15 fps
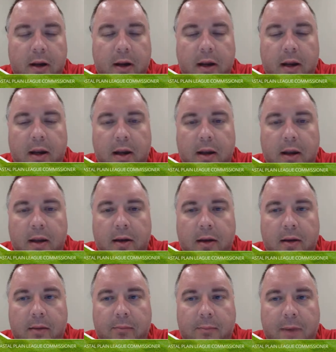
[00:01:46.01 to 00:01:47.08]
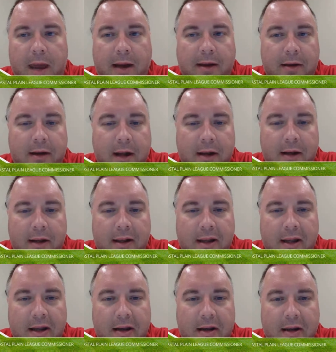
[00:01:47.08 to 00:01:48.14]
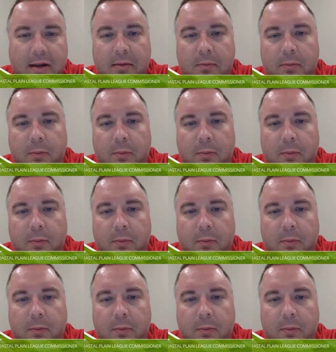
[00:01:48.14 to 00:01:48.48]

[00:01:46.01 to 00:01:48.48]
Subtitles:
And back in '96,